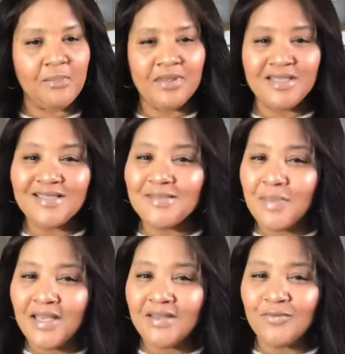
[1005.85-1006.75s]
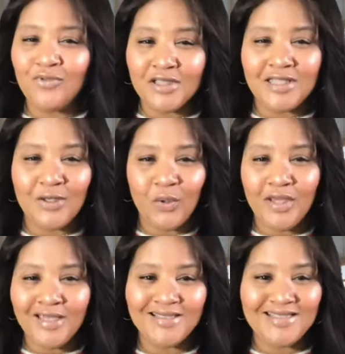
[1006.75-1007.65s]
But this is my really
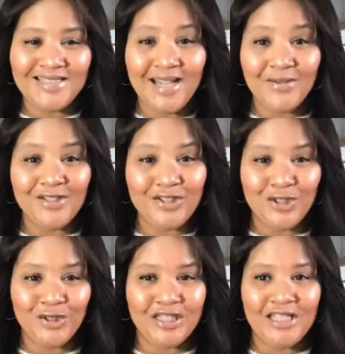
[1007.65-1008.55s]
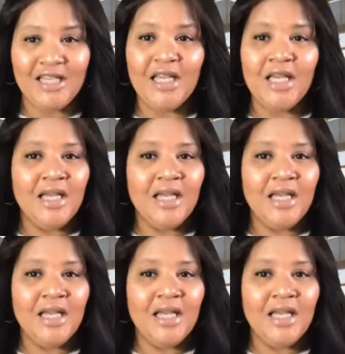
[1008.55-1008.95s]
quick, down and dirty,